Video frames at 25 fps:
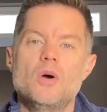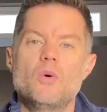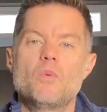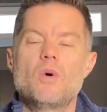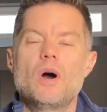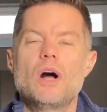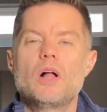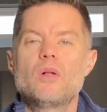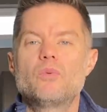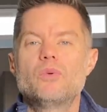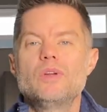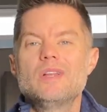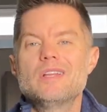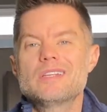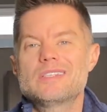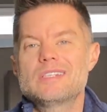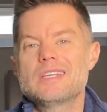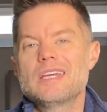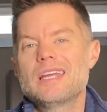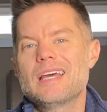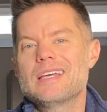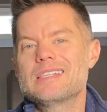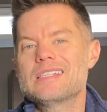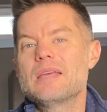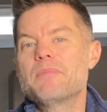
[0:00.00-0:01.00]
While real
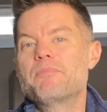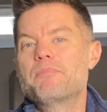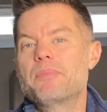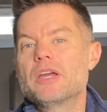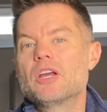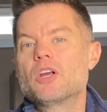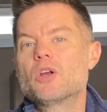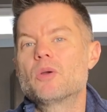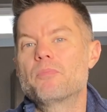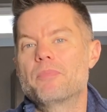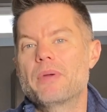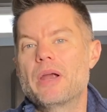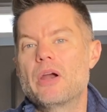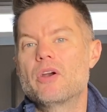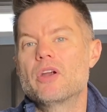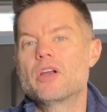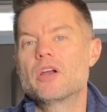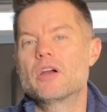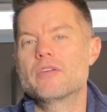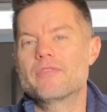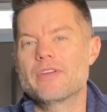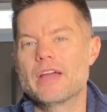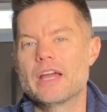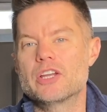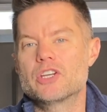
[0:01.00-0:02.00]
estate has a bigger
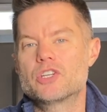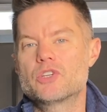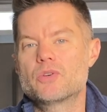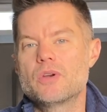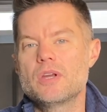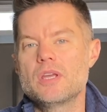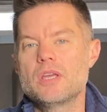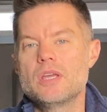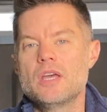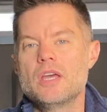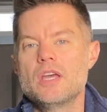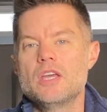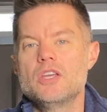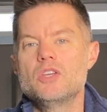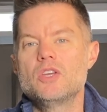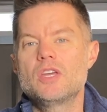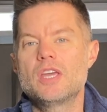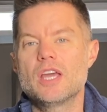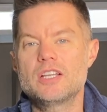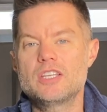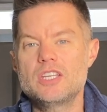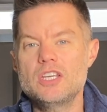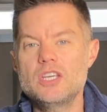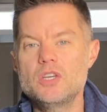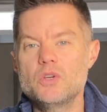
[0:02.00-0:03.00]
barrier of entry, you
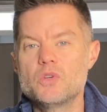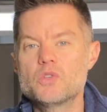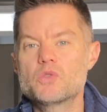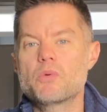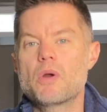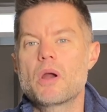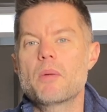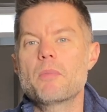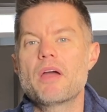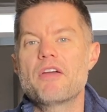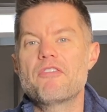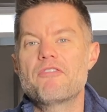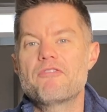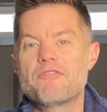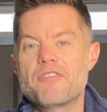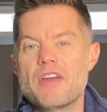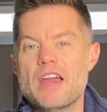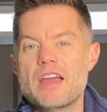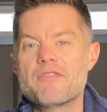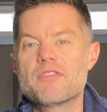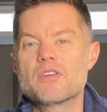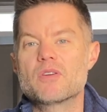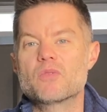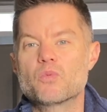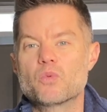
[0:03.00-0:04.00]
get to use one of my
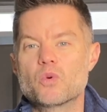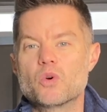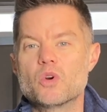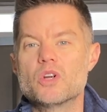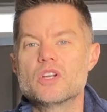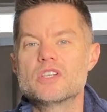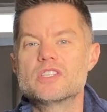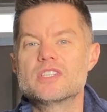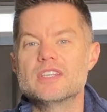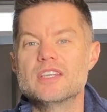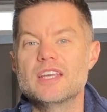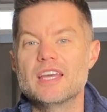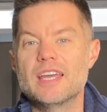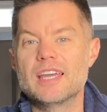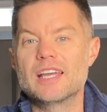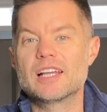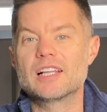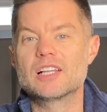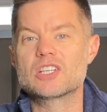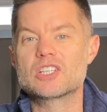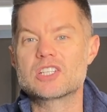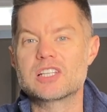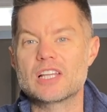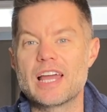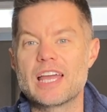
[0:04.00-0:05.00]
favorite words in the
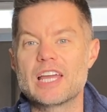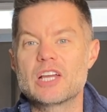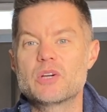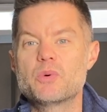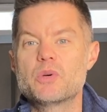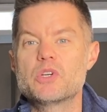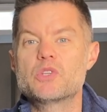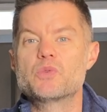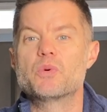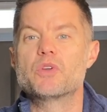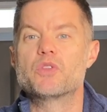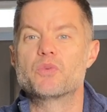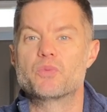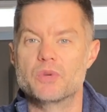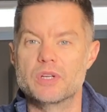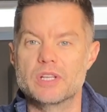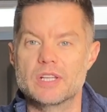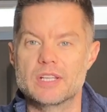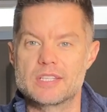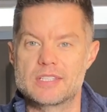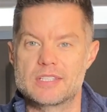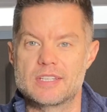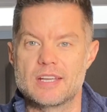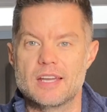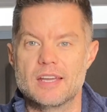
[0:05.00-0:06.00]
English language with real
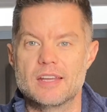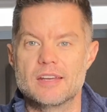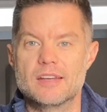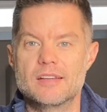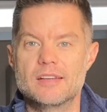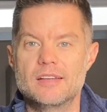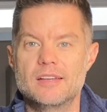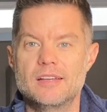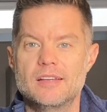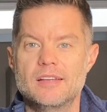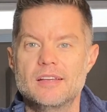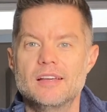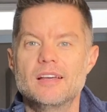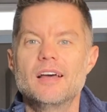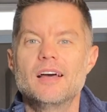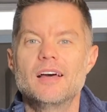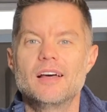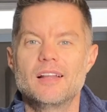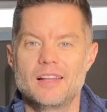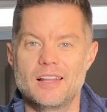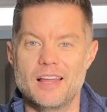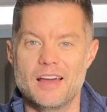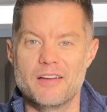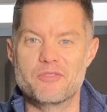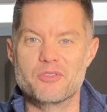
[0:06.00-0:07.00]
estate:
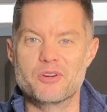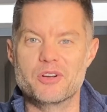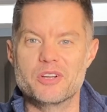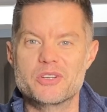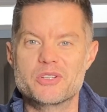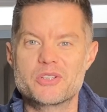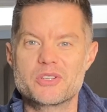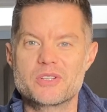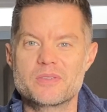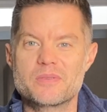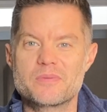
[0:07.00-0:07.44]
leverage.